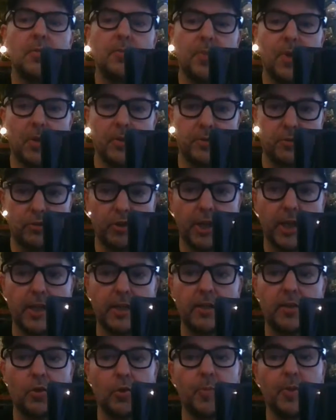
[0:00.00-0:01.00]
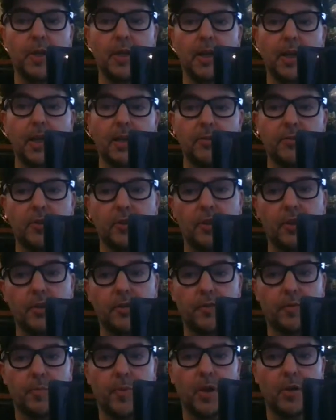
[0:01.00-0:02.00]
pulse chain you'll be allowed to use
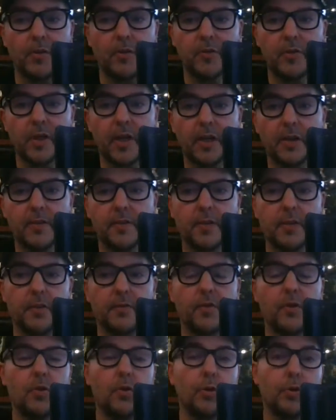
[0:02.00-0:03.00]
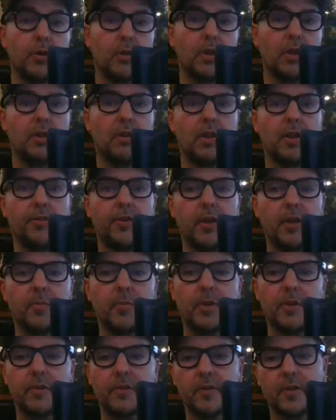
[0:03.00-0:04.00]
for pulsex and of course ethereum
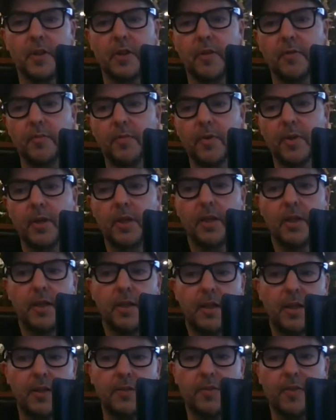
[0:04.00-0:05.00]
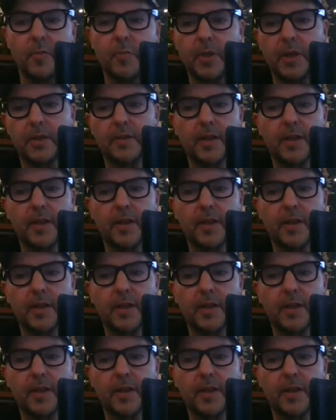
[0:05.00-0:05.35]
is um, is the big